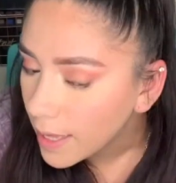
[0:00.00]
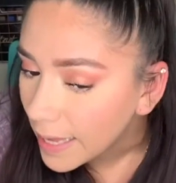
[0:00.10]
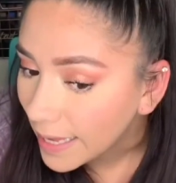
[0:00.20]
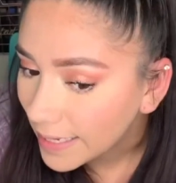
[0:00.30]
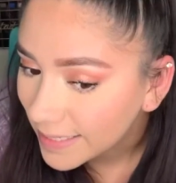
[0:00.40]

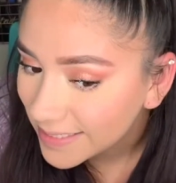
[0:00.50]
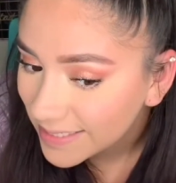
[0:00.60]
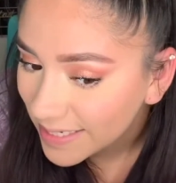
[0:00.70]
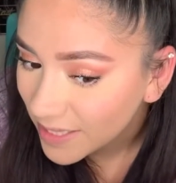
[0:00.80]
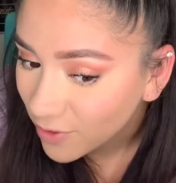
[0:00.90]
And
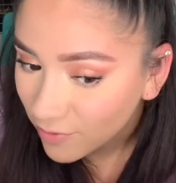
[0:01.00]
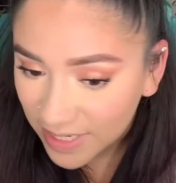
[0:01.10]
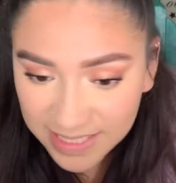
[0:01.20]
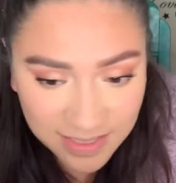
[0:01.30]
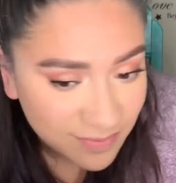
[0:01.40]
the rest
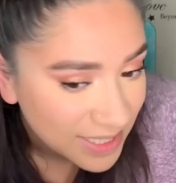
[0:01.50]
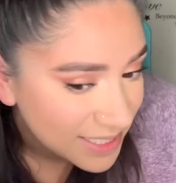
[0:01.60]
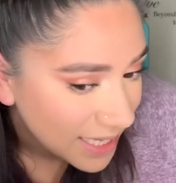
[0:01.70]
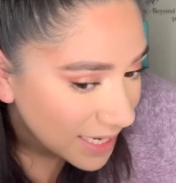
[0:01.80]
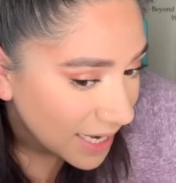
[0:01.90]
of my
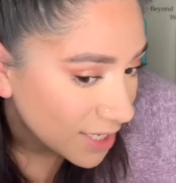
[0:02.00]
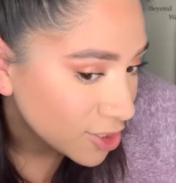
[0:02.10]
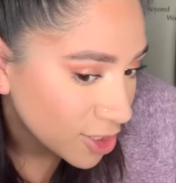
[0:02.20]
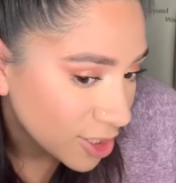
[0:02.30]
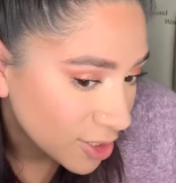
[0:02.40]
skin actually
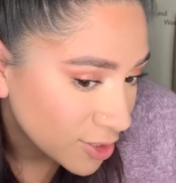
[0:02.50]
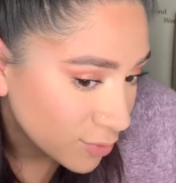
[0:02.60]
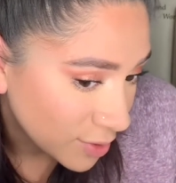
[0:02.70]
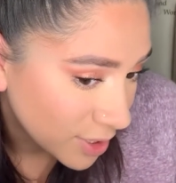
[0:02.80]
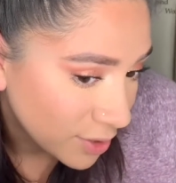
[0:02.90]
looks
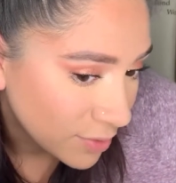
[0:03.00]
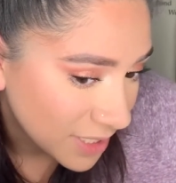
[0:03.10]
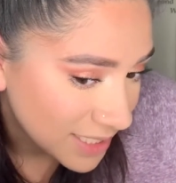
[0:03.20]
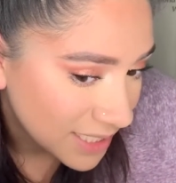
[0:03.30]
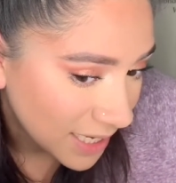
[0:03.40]
really
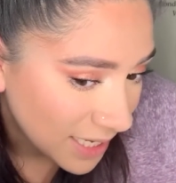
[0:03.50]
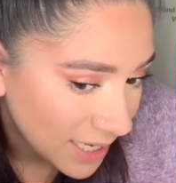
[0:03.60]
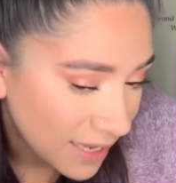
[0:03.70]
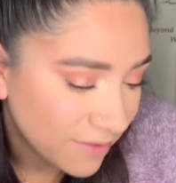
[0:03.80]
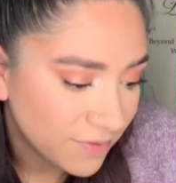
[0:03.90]
stunning. I
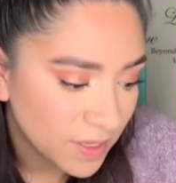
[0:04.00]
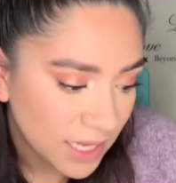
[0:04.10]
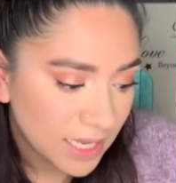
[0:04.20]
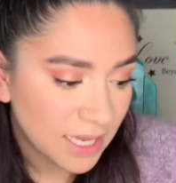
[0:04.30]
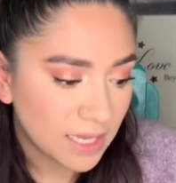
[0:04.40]
feel like
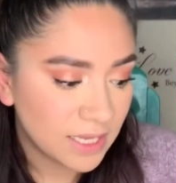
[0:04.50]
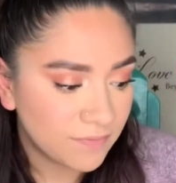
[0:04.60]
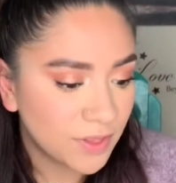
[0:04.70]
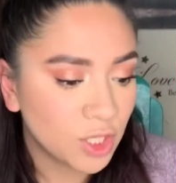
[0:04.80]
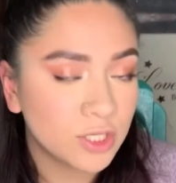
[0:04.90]
it even
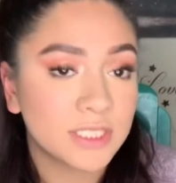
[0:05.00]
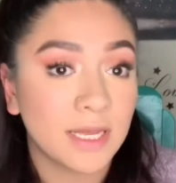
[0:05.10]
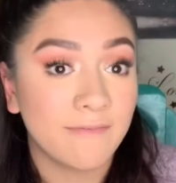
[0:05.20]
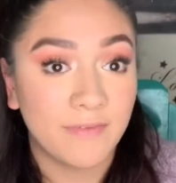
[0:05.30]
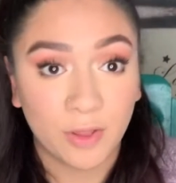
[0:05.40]
looks
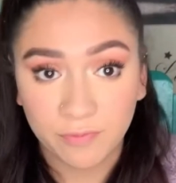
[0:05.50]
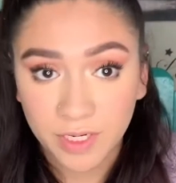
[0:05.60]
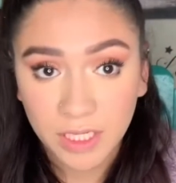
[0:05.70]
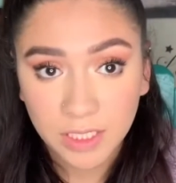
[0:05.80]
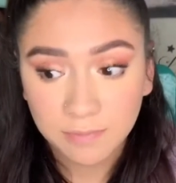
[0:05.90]
velvety
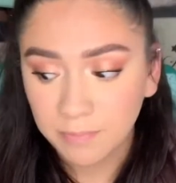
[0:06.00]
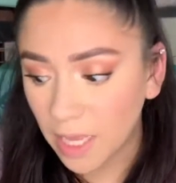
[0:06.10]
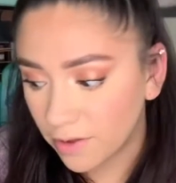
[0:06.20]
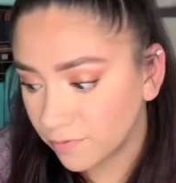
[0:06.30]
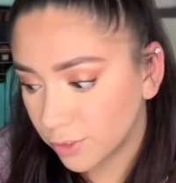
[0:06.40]

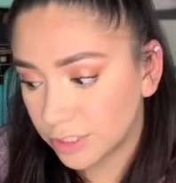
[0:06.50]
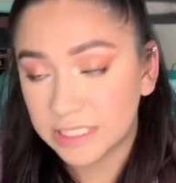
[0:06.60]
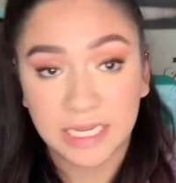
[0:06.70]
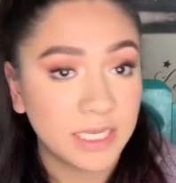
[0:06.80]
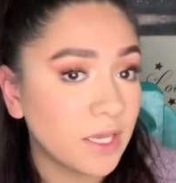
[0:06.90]
after
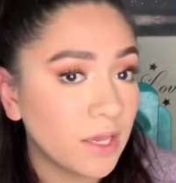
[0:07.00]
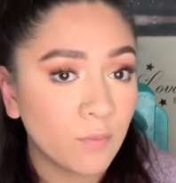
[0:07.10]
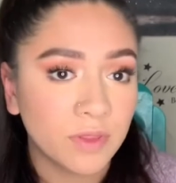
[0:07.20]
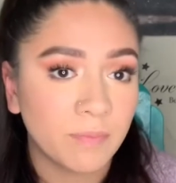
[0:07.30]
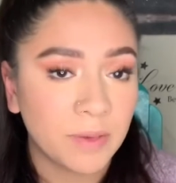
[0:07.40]
setting it with
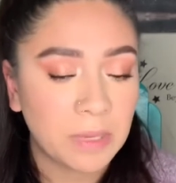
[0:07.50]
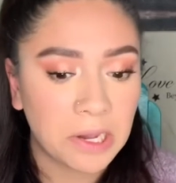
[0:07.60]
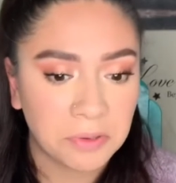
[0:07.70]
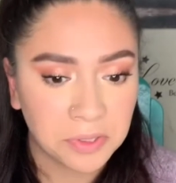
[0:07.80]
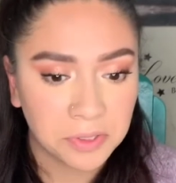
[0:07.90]
my
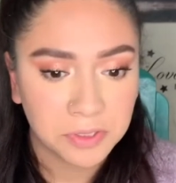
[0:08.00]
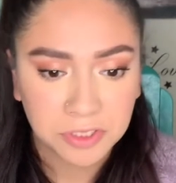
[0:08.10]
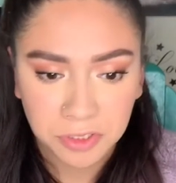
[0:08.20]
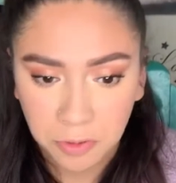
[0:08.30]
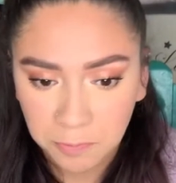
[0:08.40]
powder.
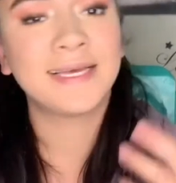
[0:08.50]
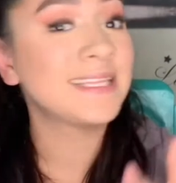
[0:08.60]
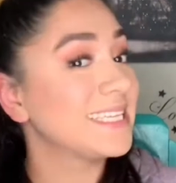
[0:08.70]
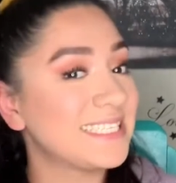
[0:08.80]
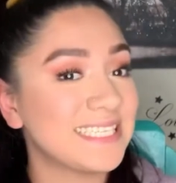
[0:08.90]
So this
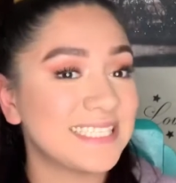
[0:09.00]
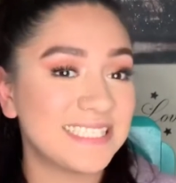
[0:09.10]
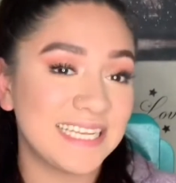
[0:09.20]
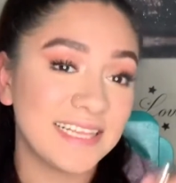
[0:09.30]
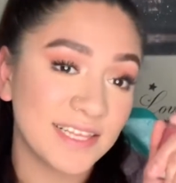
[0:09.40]
is the
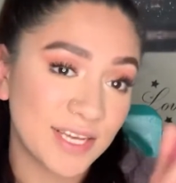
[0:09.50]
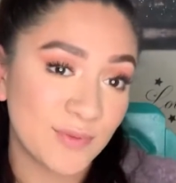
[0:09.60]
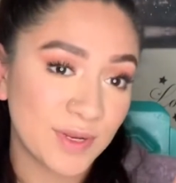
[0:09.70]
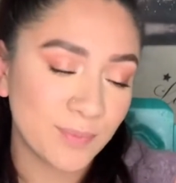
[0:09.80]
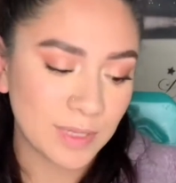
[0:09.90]
liquid
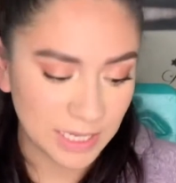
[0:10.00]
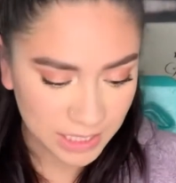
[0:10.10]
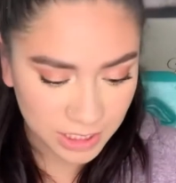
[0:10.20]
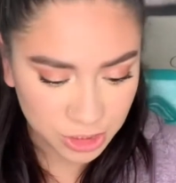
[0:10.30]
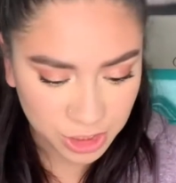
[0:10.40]

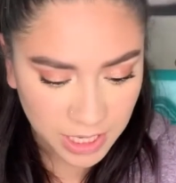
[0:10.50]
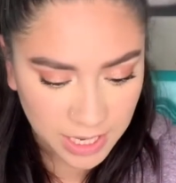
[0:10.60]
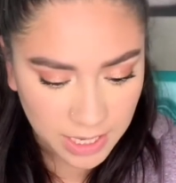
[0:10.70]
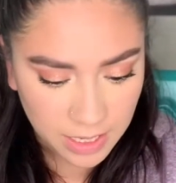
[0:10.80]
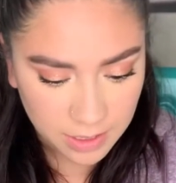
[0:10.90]
blush.
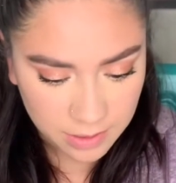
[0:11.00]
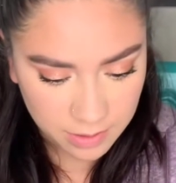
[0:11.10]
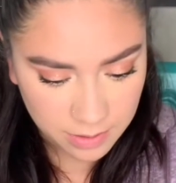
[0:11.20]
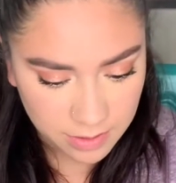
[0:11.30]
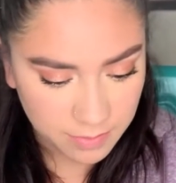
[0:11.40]

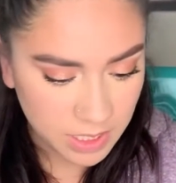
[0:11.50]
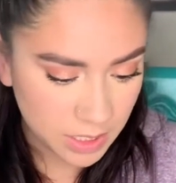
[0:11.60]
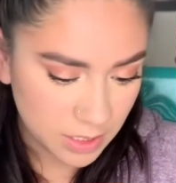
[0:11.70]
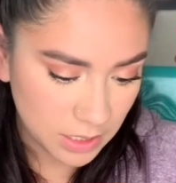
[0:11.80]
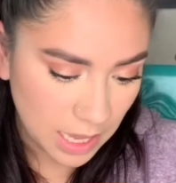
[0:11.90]

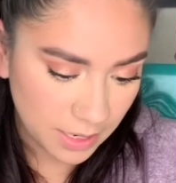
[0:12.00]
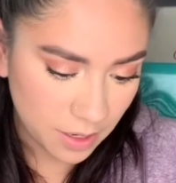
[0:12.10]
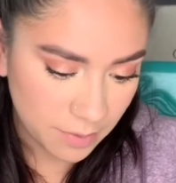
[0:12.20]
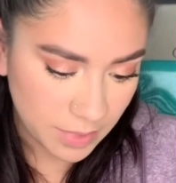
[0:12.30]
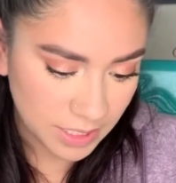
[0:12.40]
I got
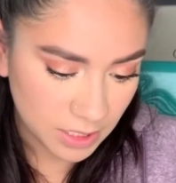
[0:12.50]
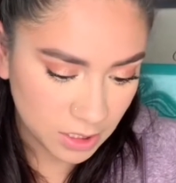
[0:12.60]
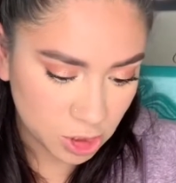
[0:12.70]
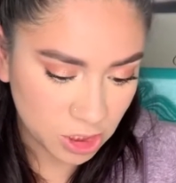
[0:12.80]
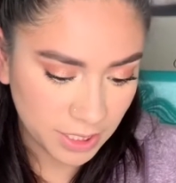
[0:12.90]
mine in the
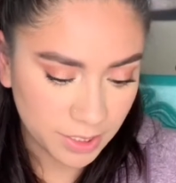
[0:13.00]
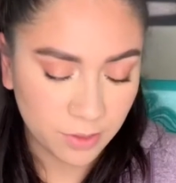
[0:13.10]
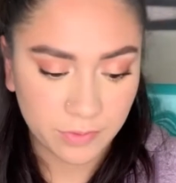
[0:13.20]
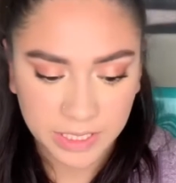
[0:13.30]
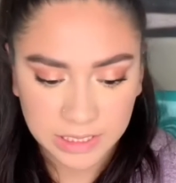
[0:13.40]
shade
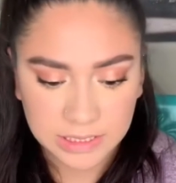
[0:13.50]
Grace,